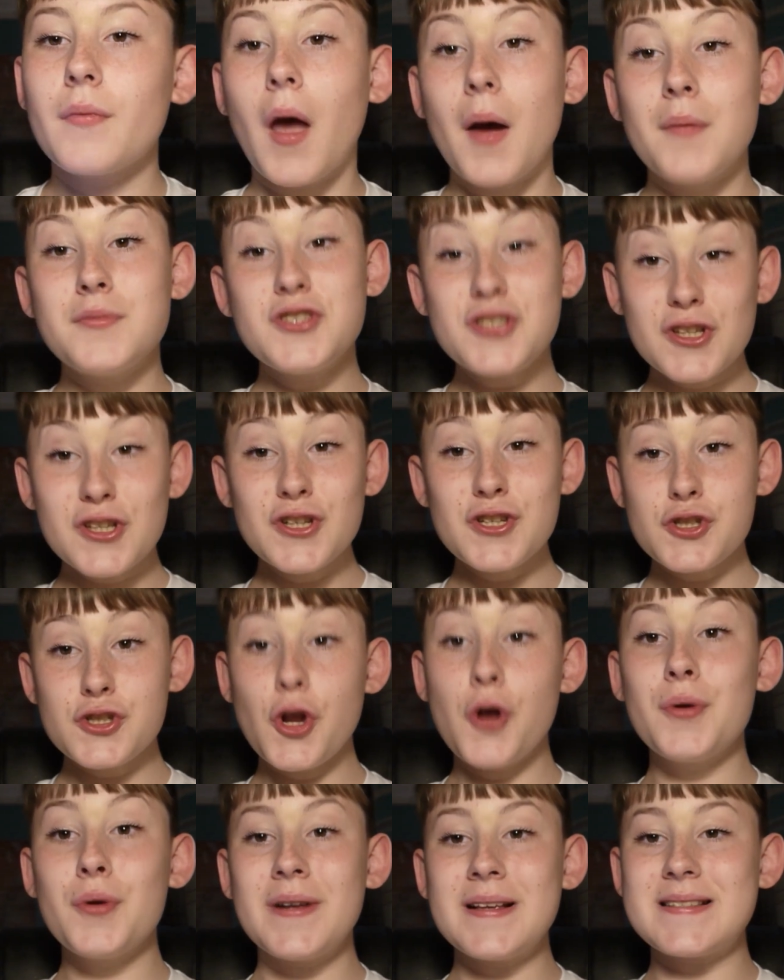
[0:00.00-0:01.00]
I'm just going to
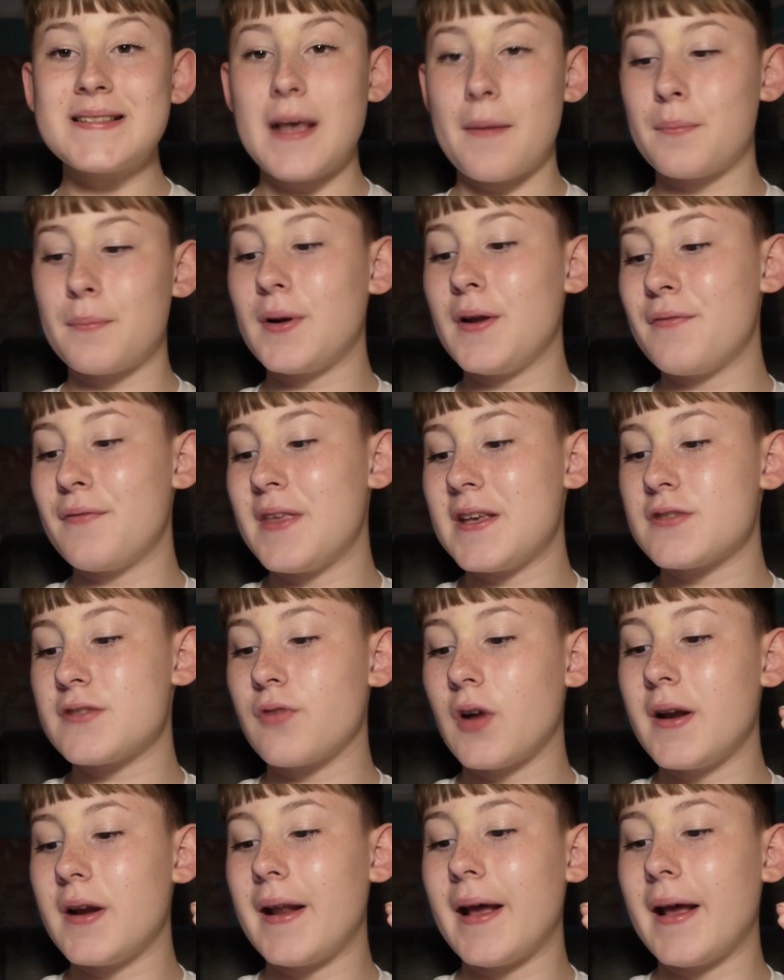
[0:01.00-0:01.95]
show an example of this right